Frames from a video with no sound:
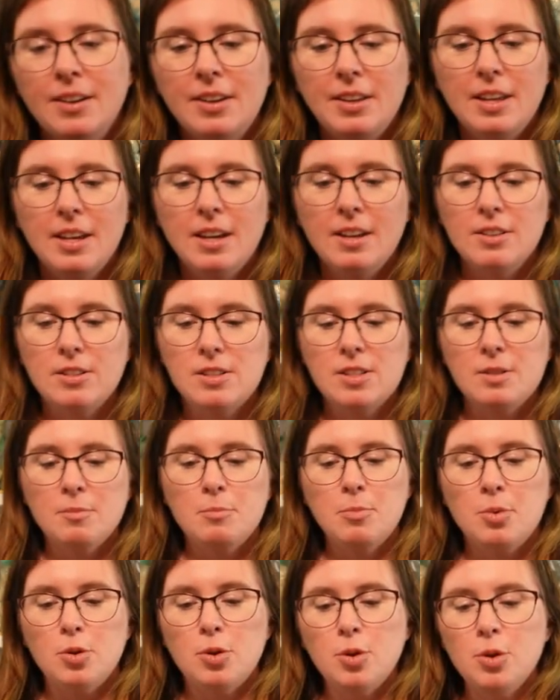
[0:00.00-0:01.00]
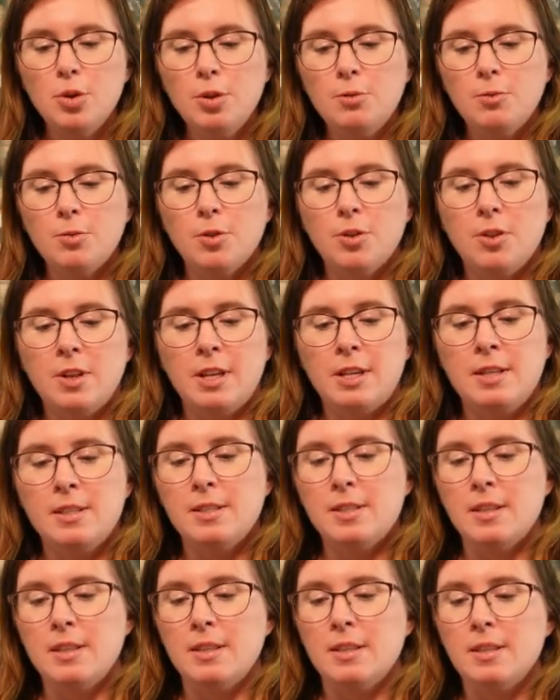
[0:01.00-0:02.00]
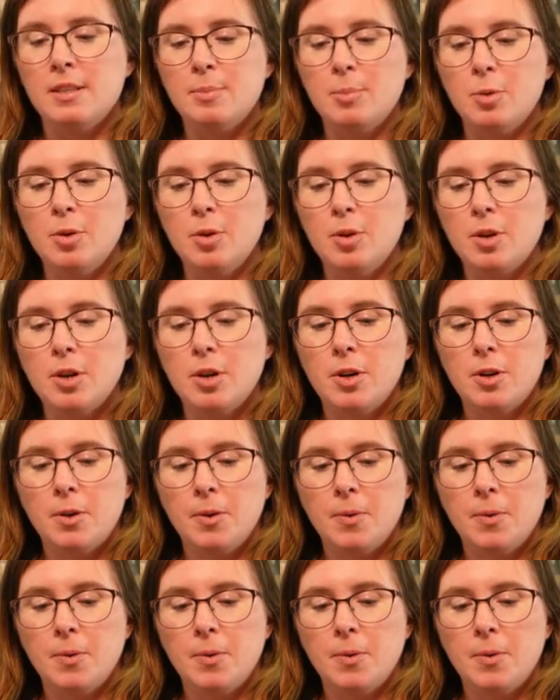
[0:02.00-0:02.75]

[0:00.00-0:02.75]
Yeah, there's some beautiful things in this book.